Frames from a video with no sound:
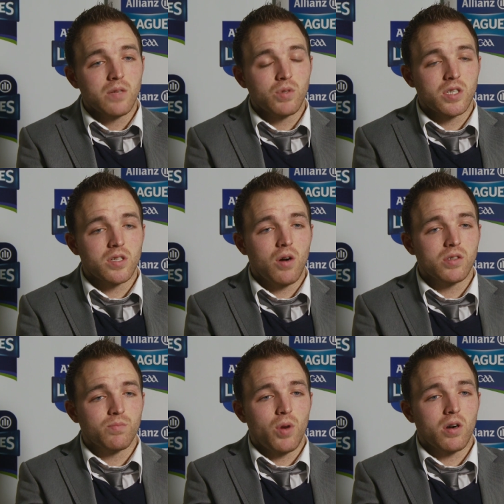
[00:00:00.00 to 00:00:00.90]
which is
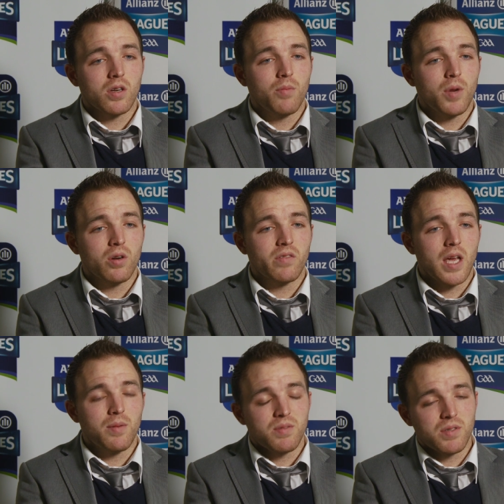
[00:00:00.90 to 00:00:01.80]
always important coming out of a
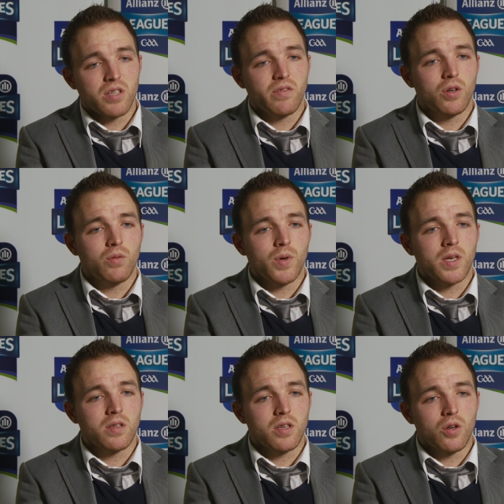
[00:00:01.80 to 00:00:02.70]
game, especially if you don't
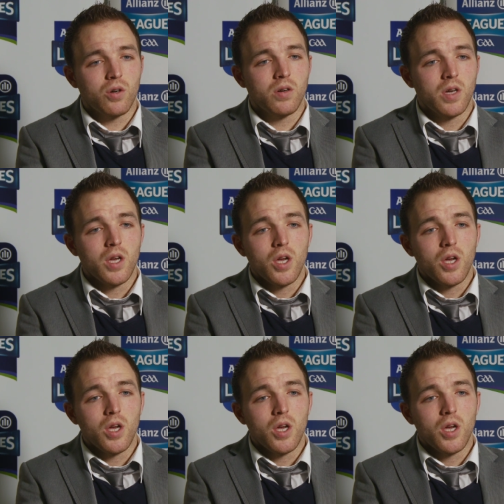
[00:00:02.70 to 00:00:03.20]
win, to know